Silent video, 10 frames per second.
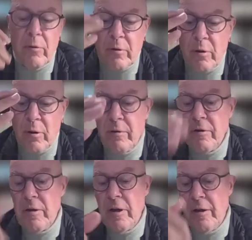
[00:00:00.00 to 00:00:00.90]

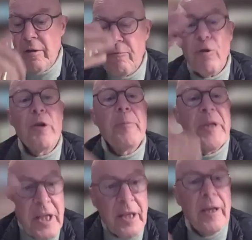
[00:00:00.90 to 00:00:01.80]

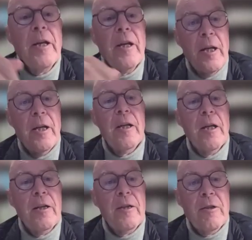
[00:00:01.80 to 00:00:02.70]
conformity
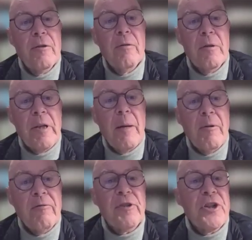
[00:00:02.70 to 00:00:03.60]
to a type
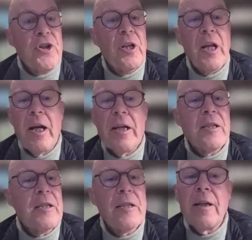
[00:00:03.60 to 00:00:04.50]
of
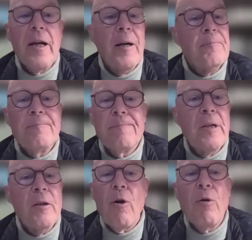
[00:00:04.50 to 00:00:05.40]
ritualized
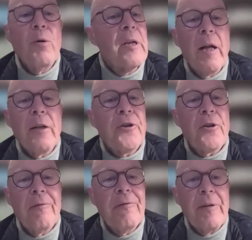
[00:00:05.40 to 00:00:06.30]
old
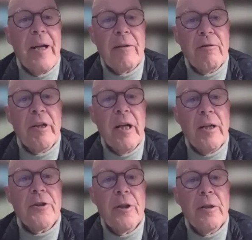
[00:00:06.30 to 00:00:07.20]
culture of
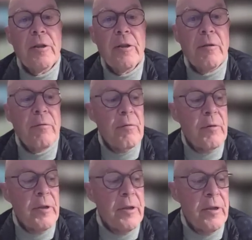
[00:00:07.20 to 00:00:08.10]
agriculture
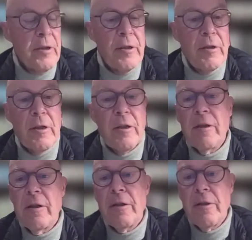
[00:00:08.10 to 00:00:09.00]
to a
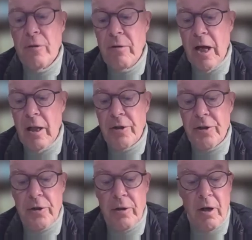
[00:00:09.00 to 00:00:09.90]
new
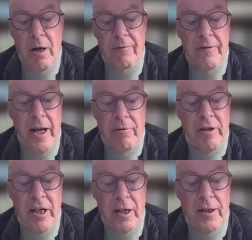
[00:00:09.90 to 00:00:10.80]
culture of
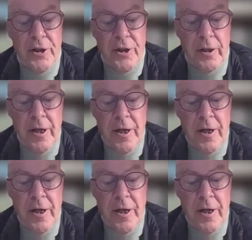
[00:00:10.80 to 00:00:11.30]
agriculture